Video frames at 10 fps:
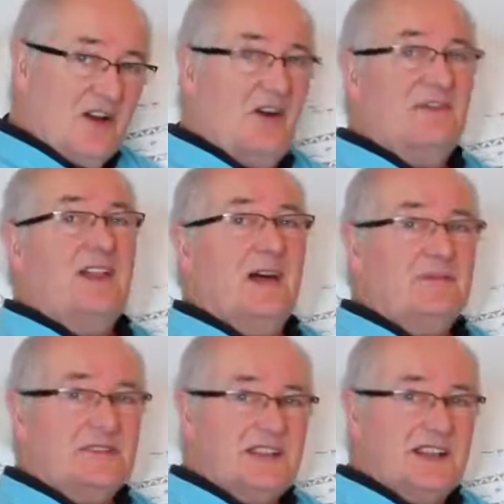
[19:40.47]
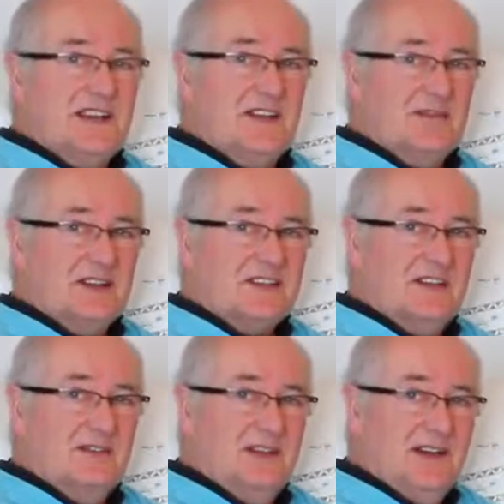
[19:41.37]
of that particular
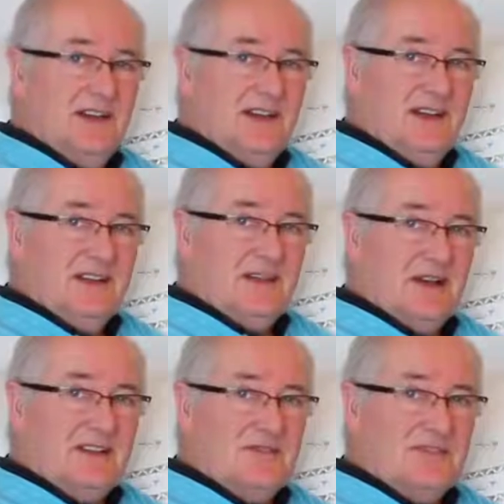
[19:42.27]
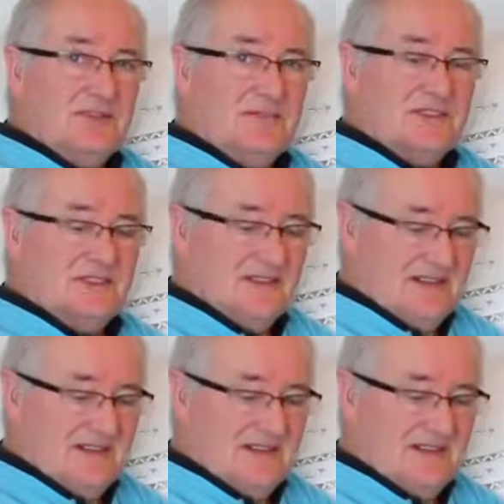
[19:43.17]
rescue, the Matthew Simpson,